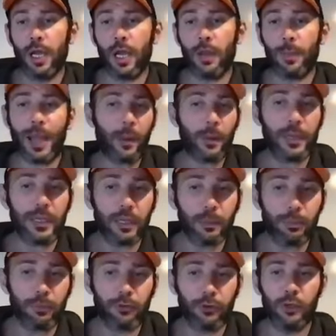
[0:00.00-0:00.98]
um, how we can
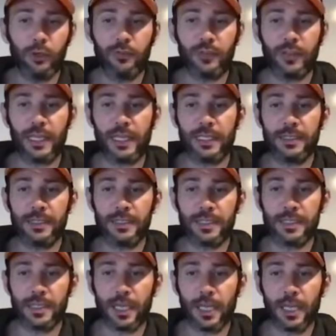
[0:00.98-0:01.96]
improve
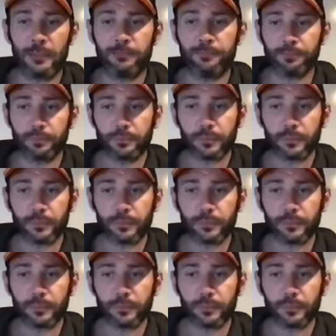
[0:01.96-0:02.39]
things, um,